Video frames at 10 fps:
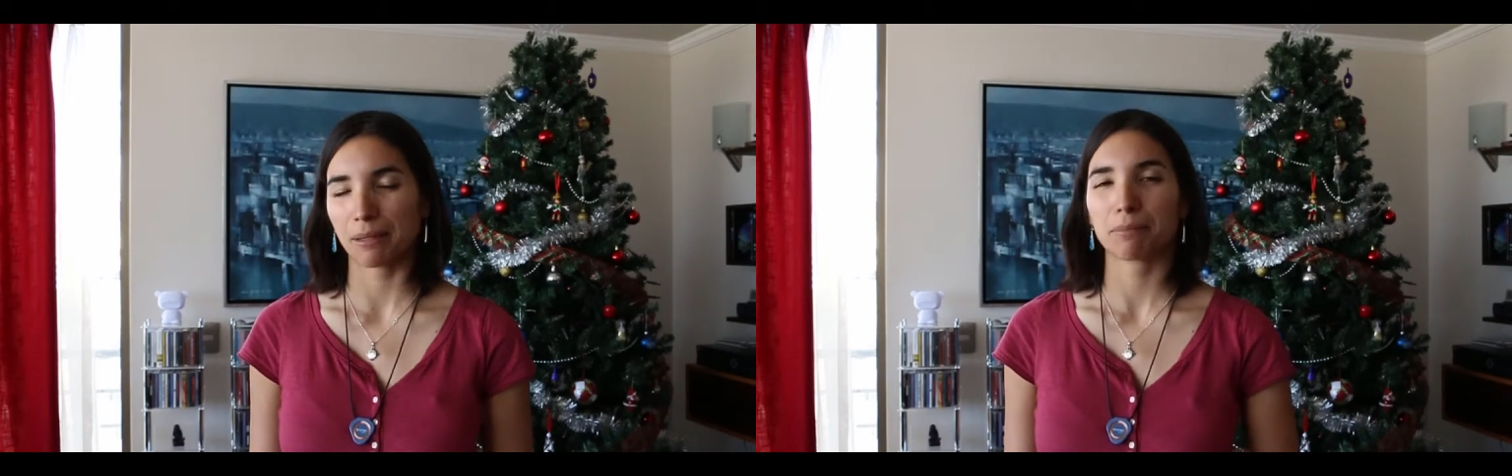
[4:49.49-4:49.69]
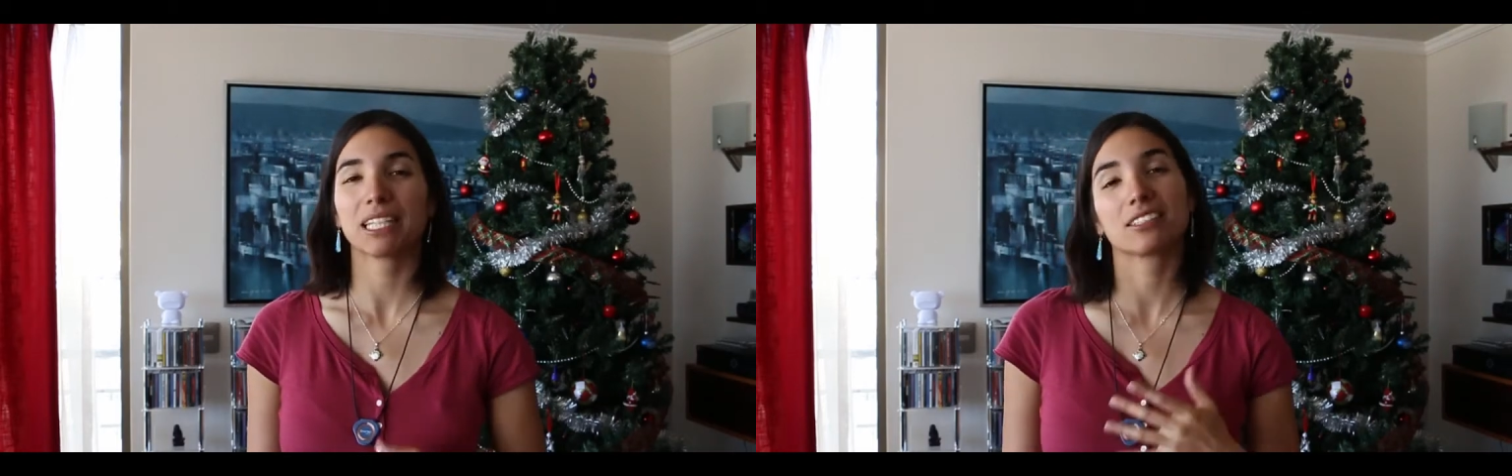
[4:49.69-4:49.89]

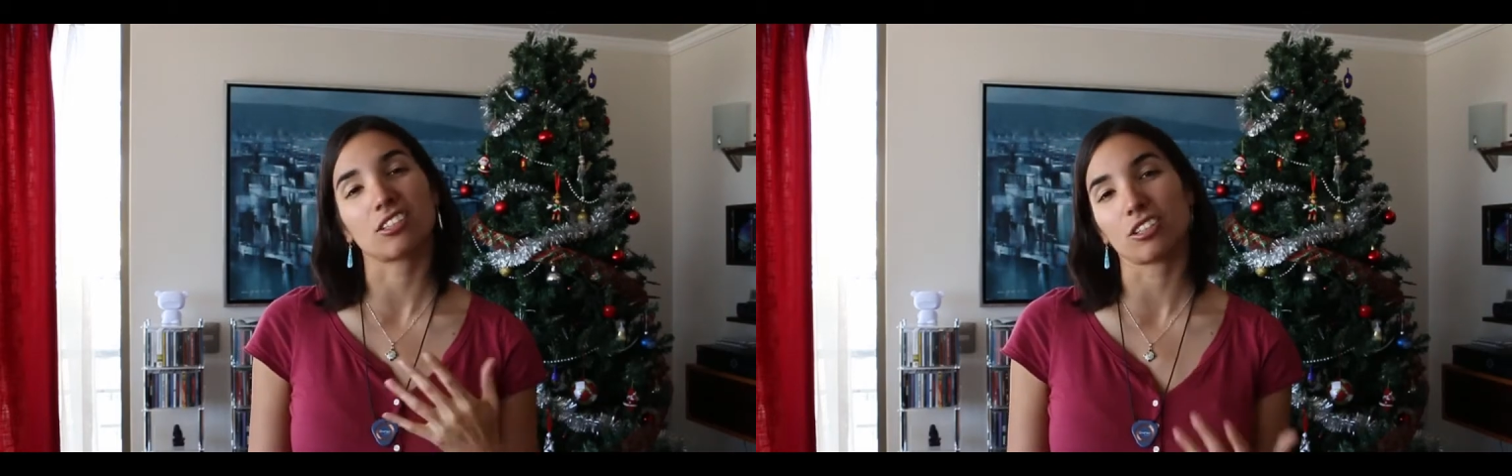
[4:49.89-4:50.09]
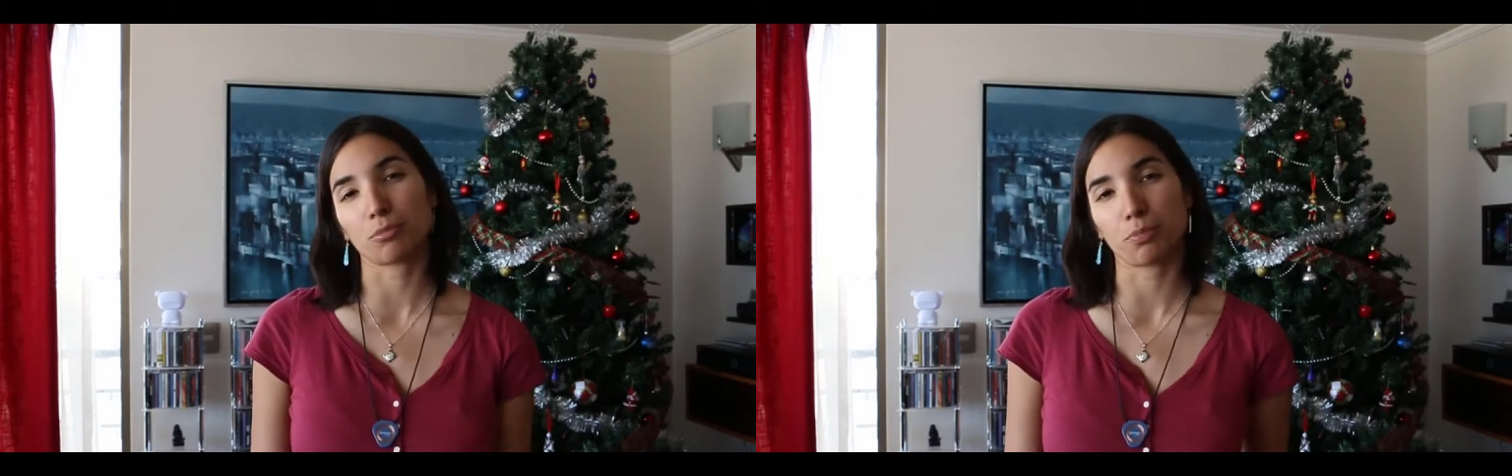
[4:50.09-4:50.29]
But
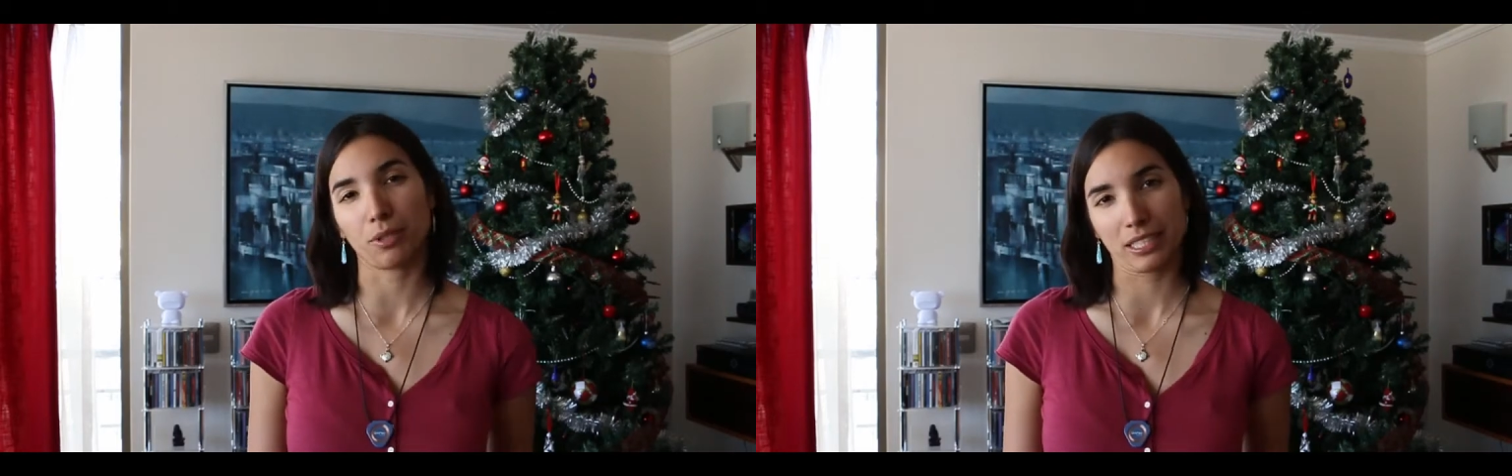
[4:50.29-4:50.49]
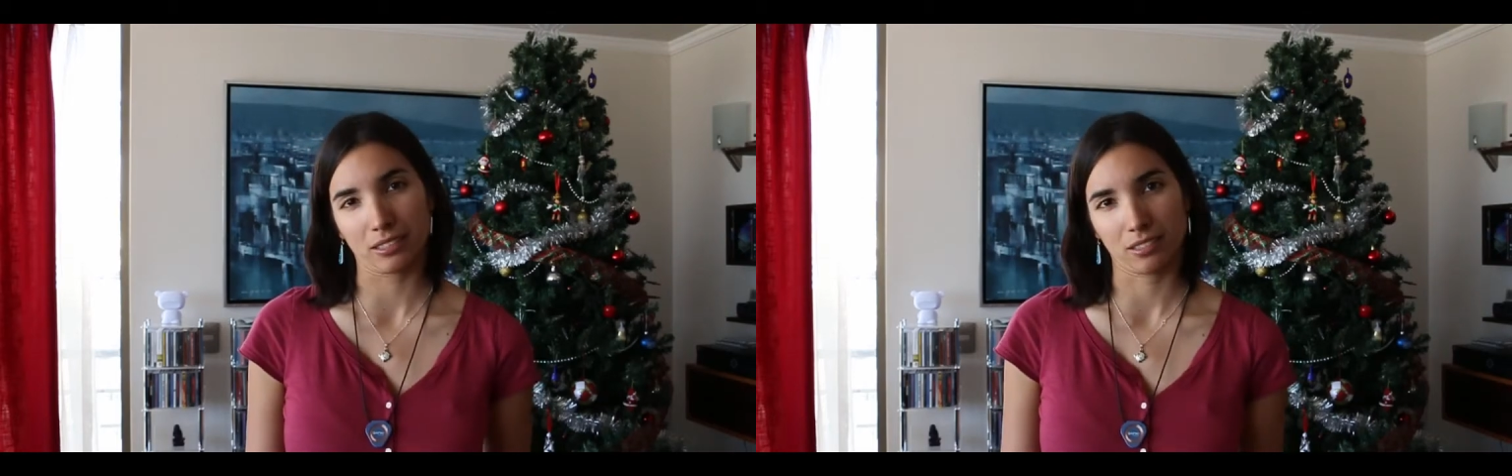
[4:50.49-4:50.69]
that's not the
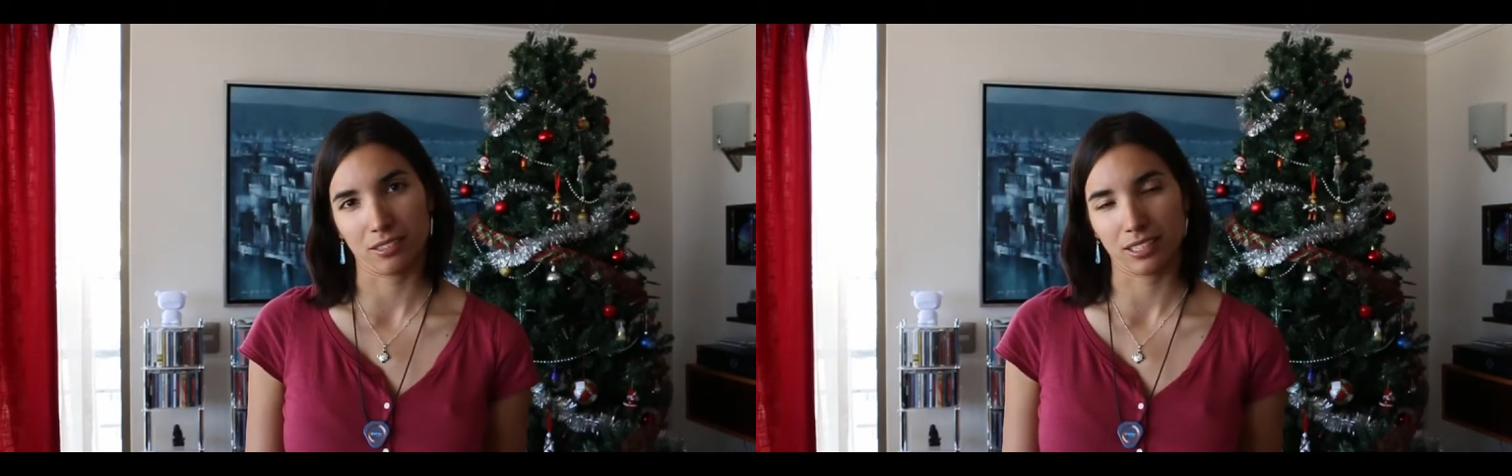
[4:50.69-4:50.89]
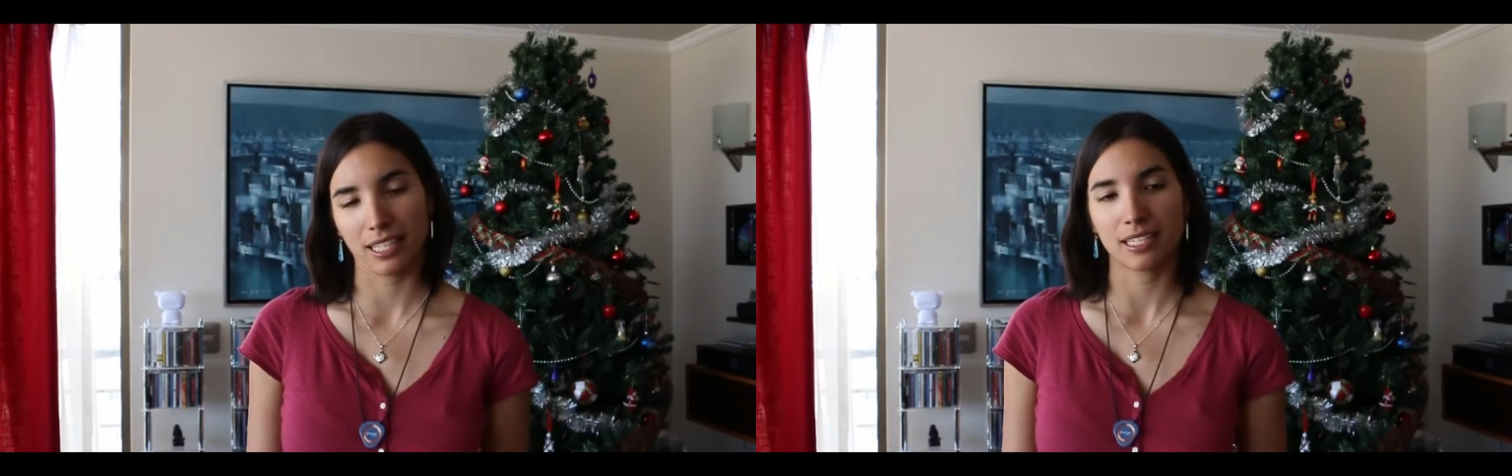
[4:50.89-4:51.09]
point.
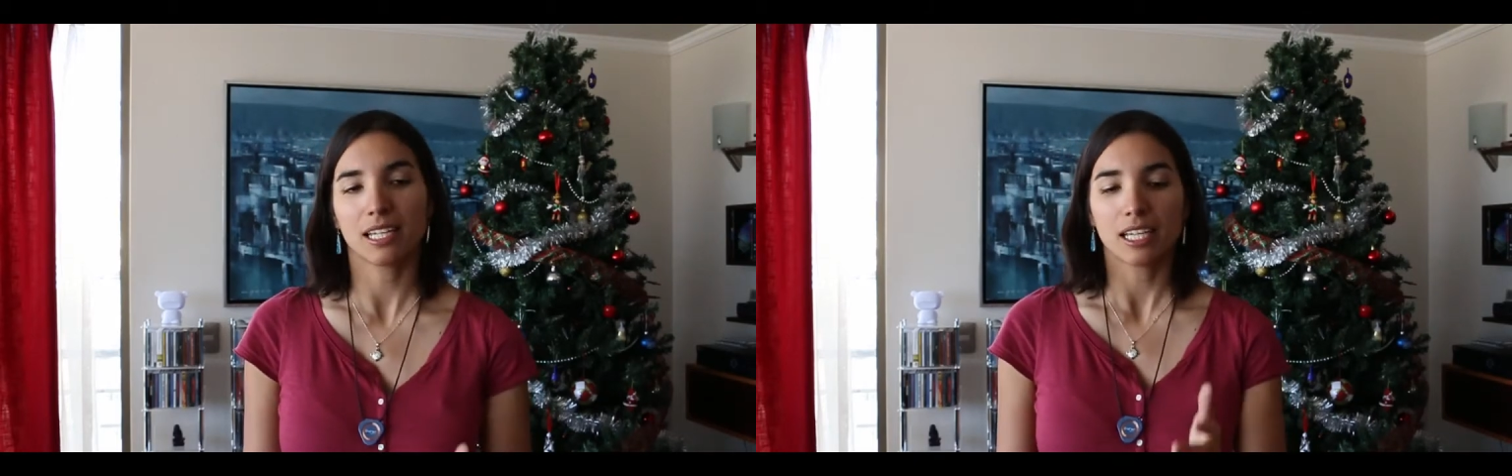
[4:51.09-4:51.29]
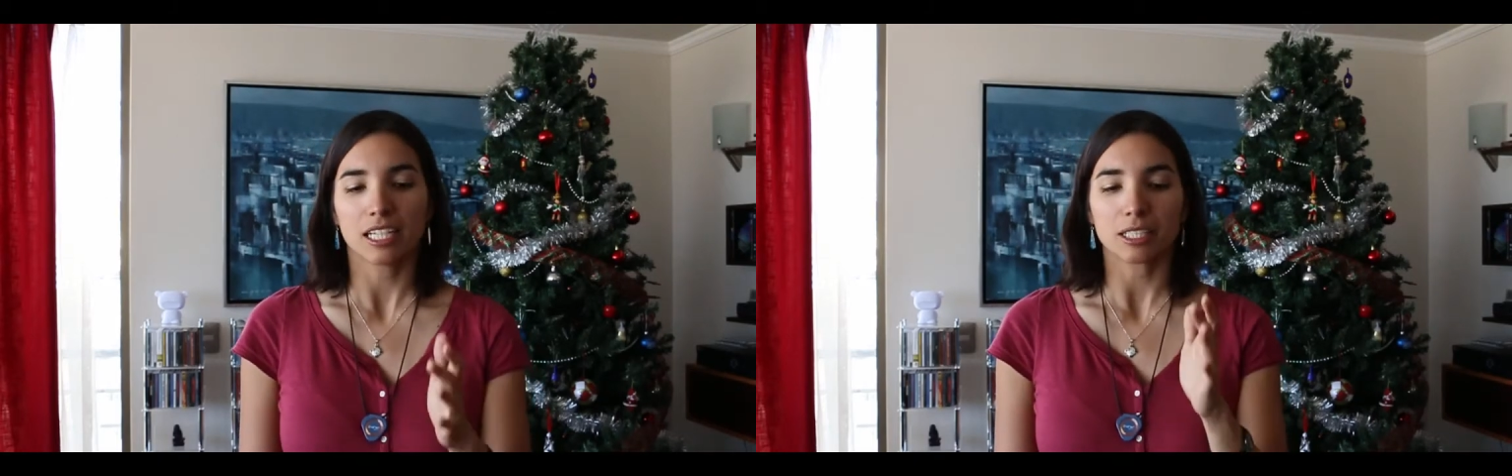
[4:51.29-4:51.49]

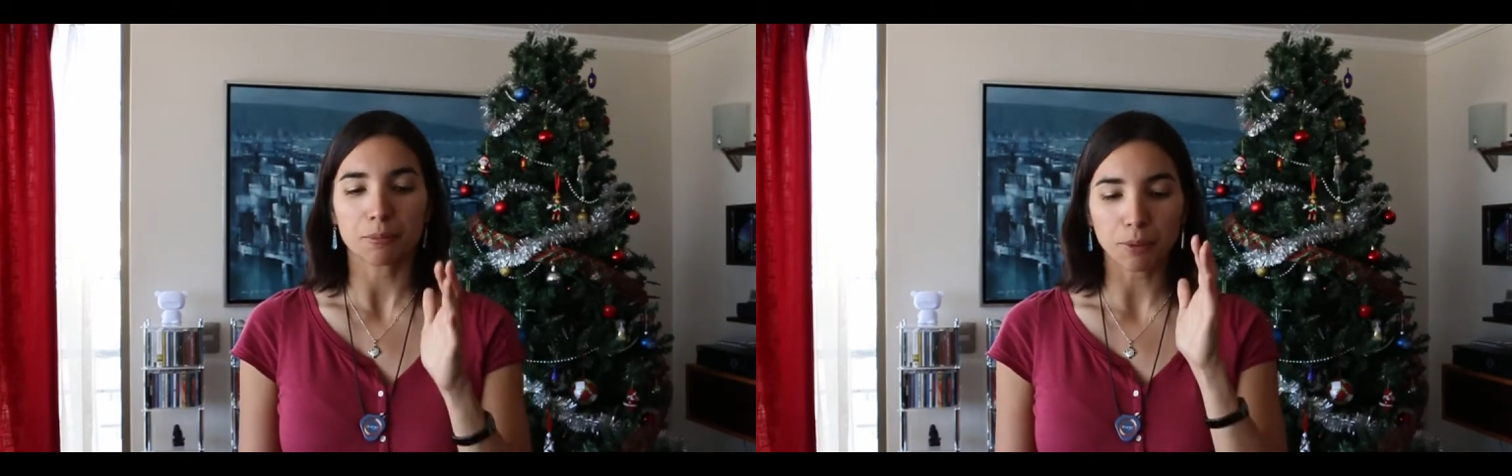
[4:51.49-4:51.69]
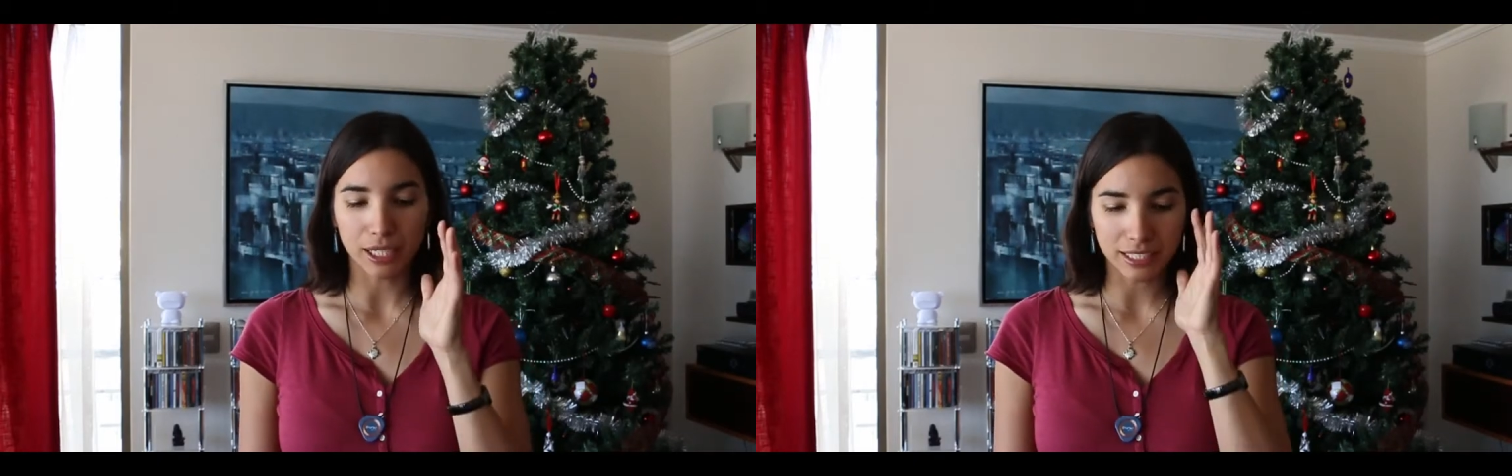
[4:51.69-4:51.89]
The
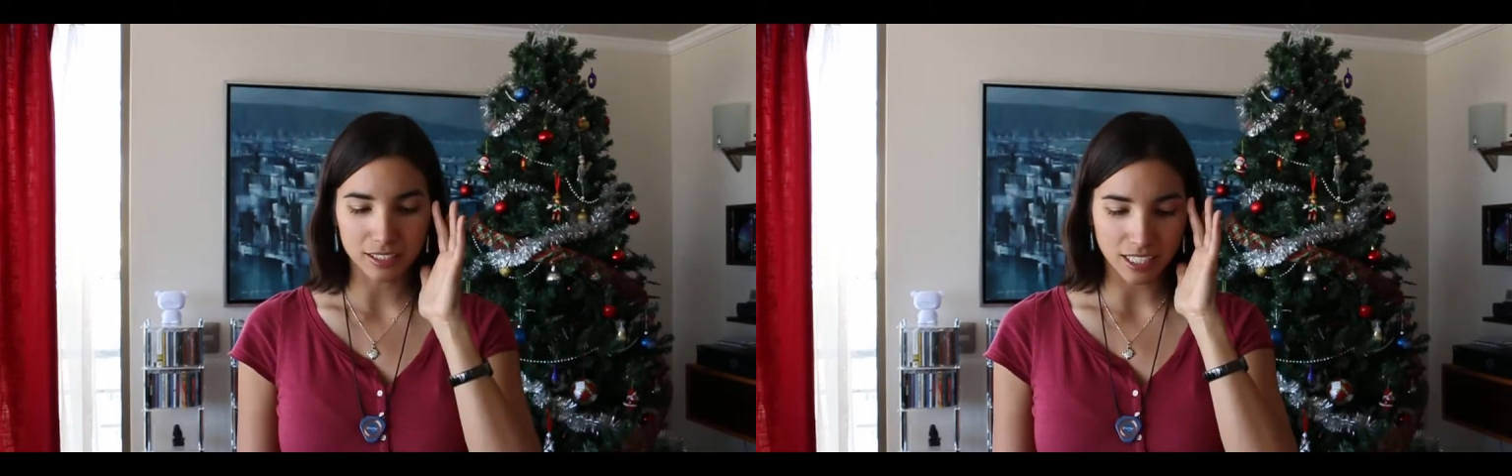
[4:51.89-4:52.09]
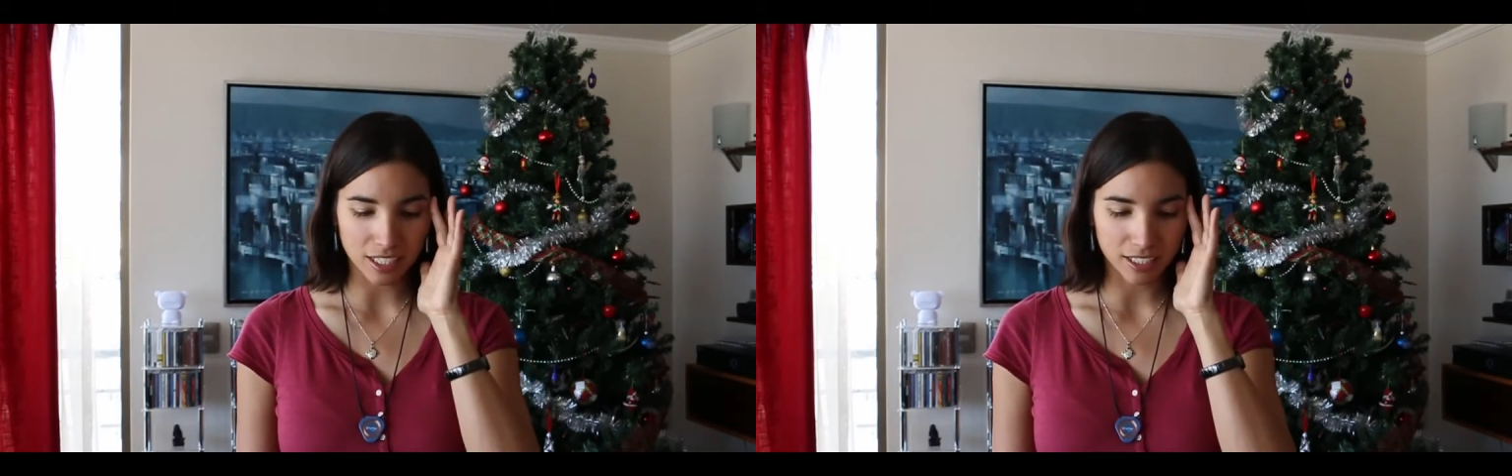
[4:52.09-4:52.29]
point is,